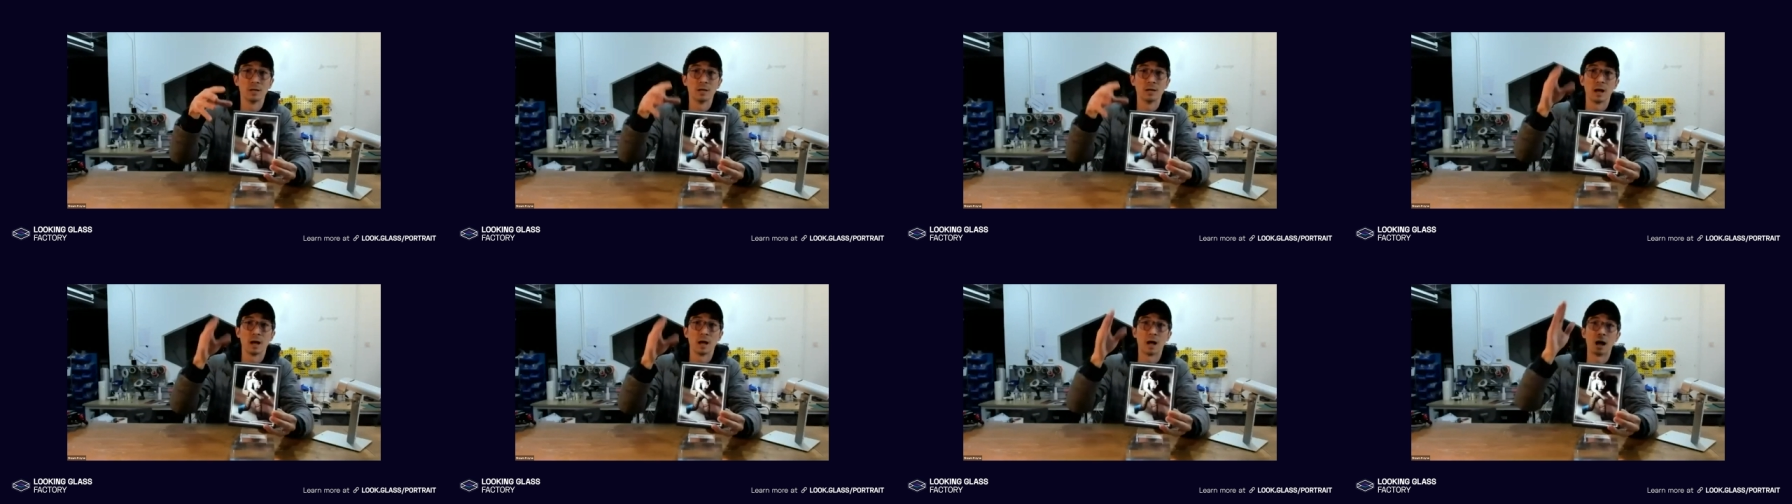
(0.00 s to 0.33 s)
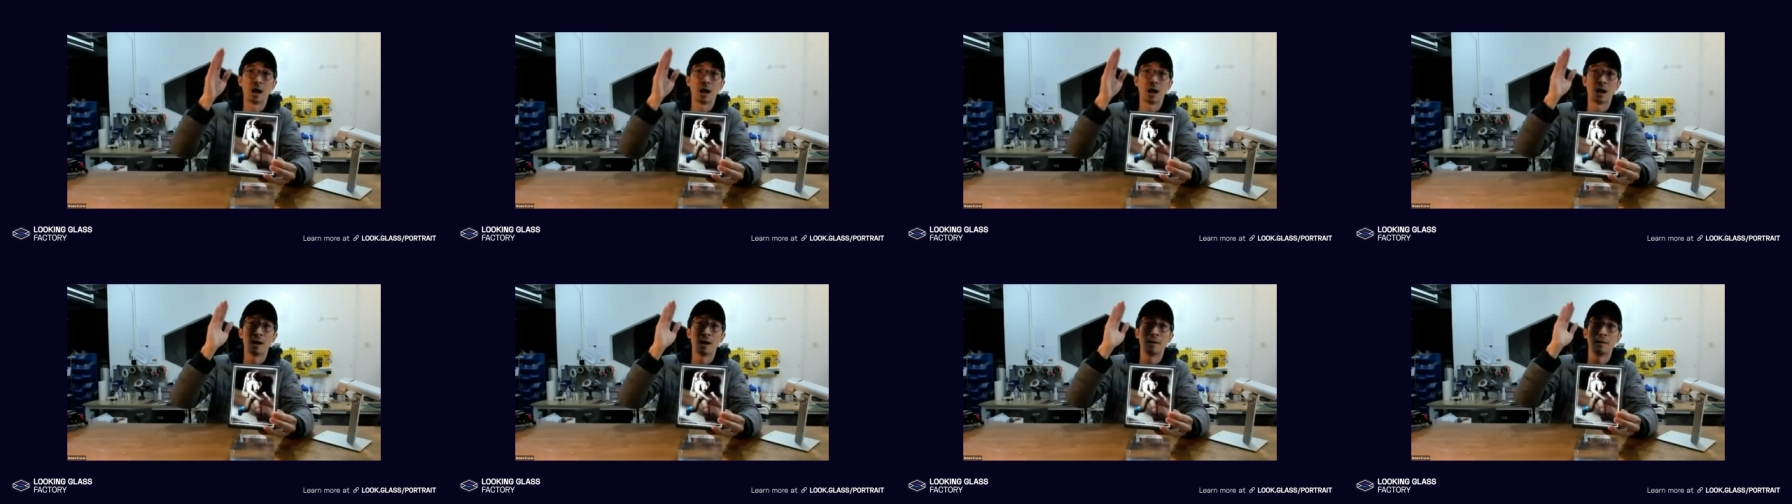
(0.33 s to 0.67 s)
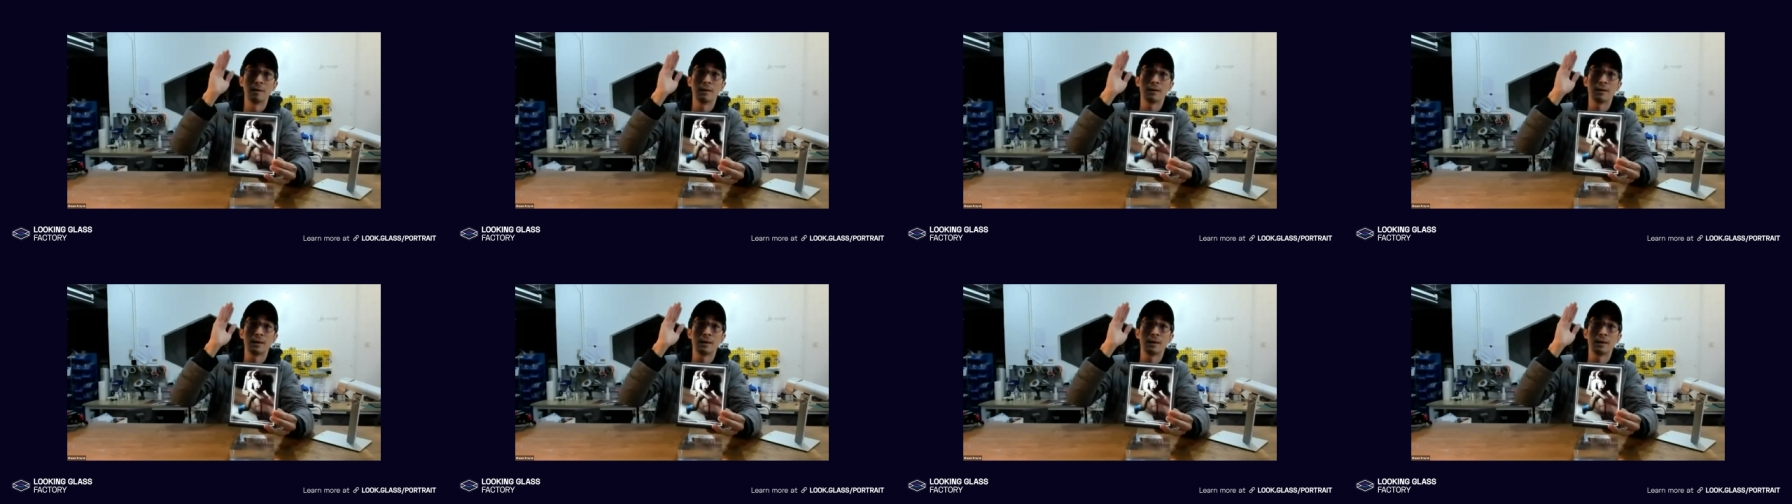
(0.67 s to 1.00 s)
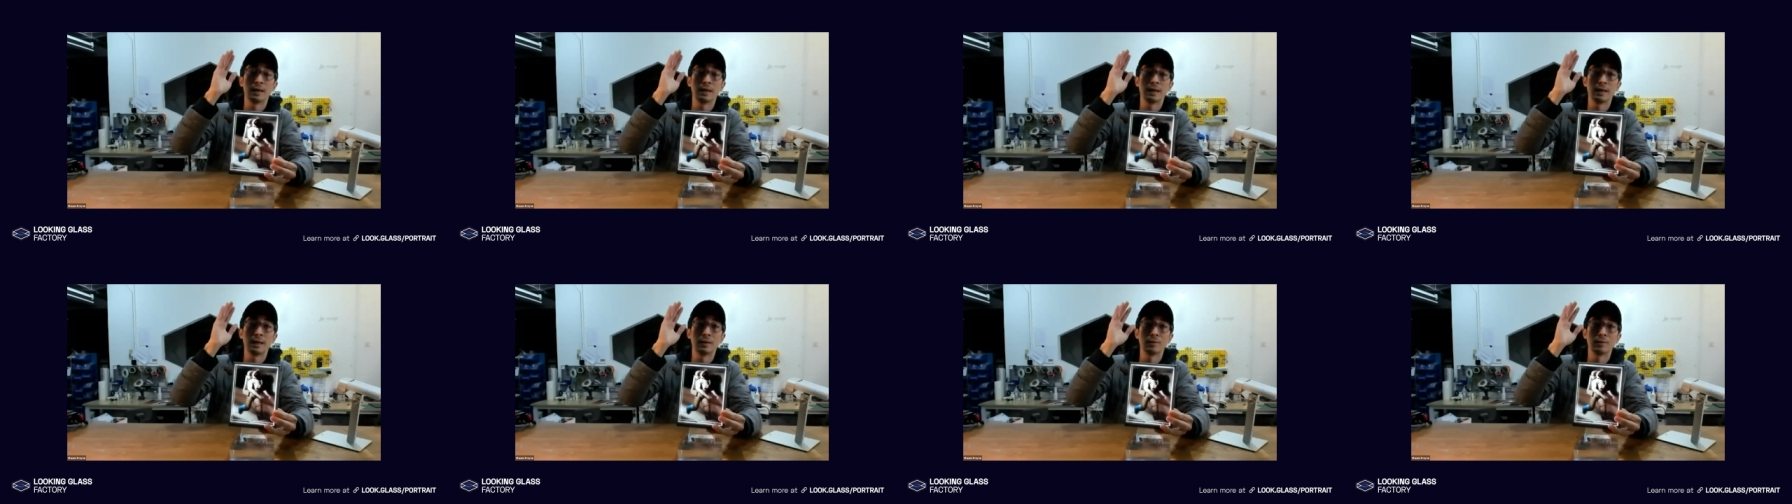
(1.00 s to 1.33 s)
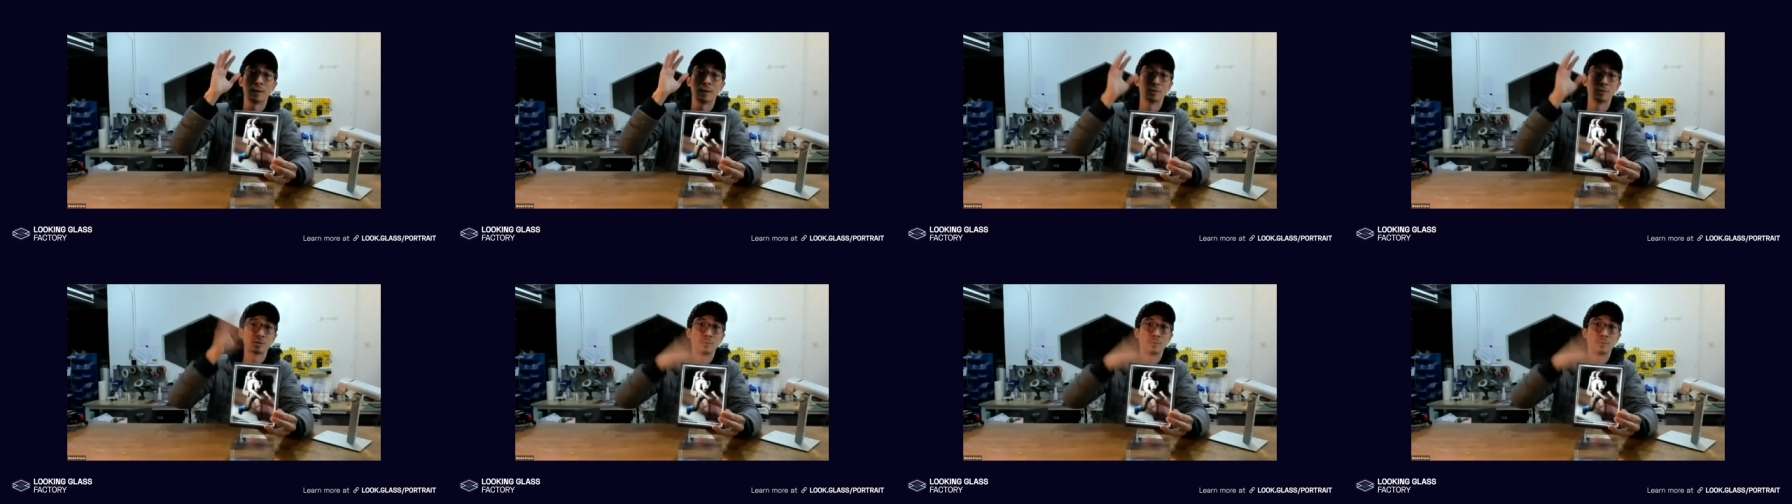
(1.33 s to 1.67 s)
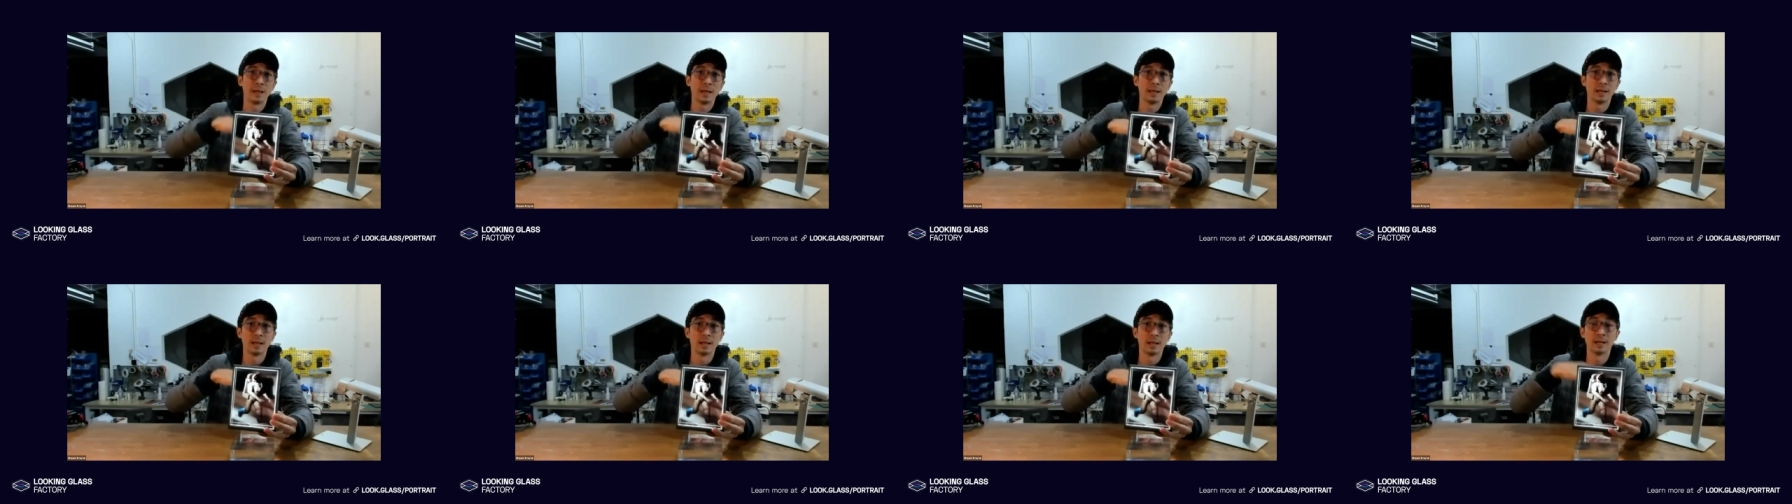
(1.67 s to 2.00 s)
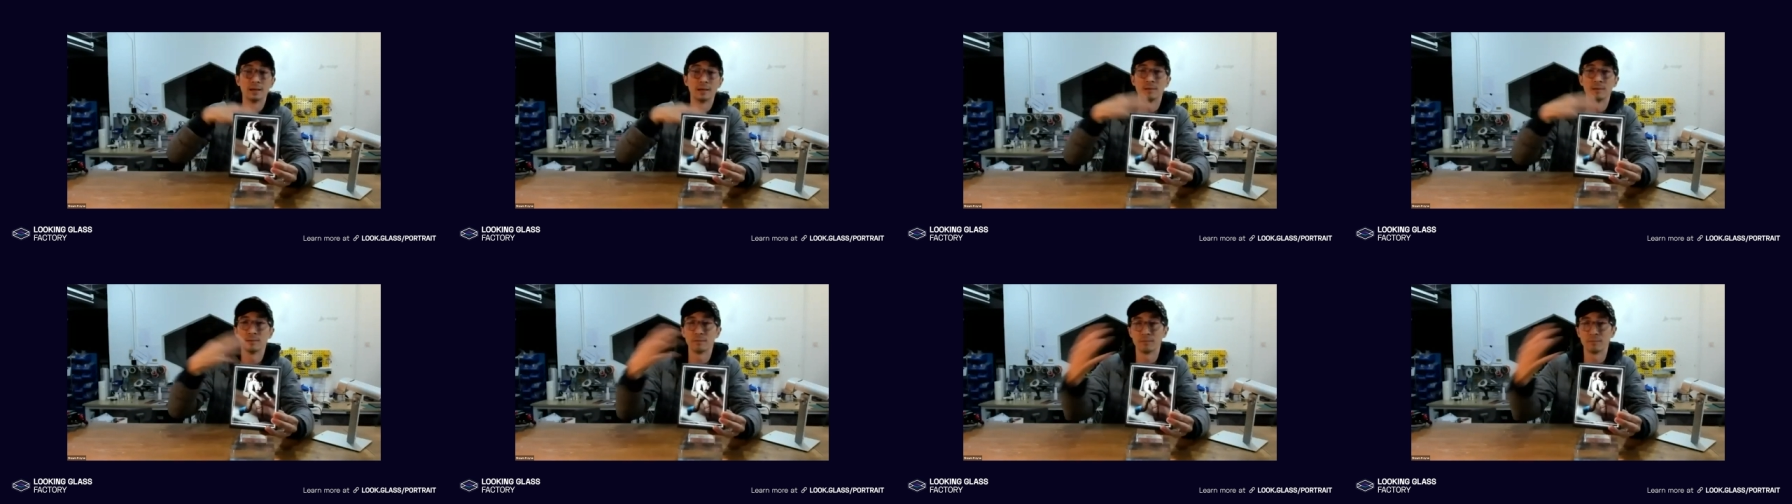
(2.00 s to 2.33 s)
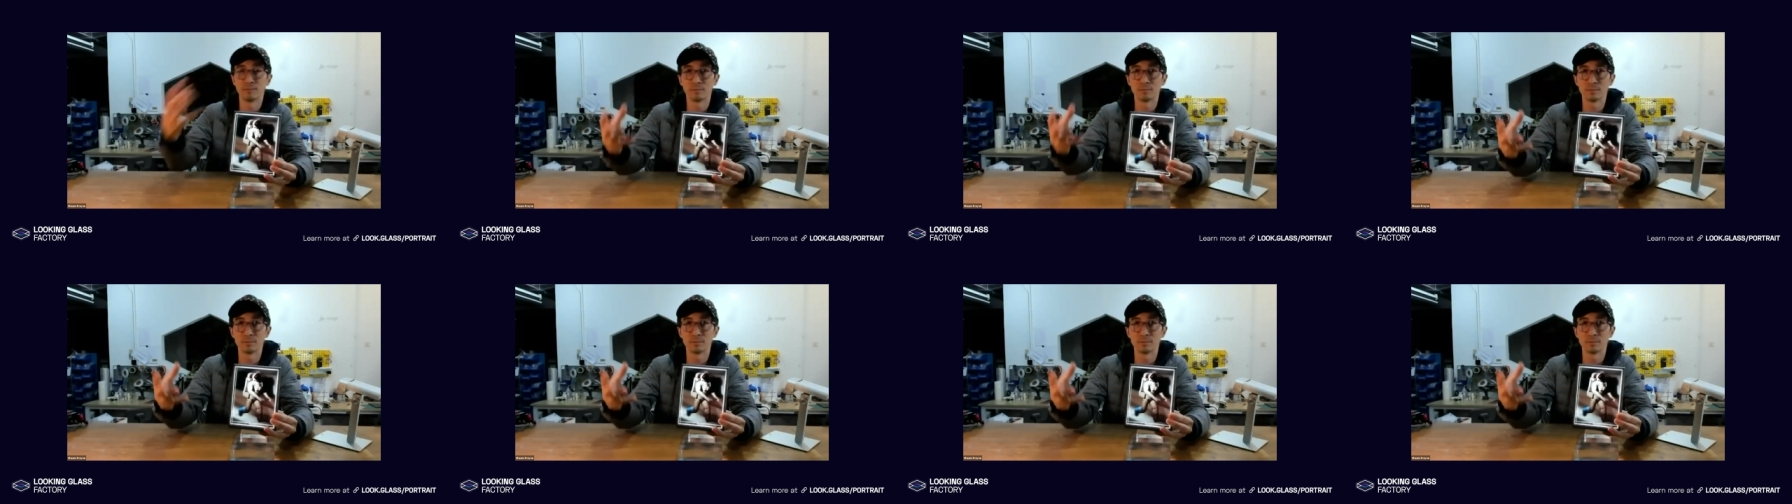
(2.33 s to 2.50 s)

uh, that was made in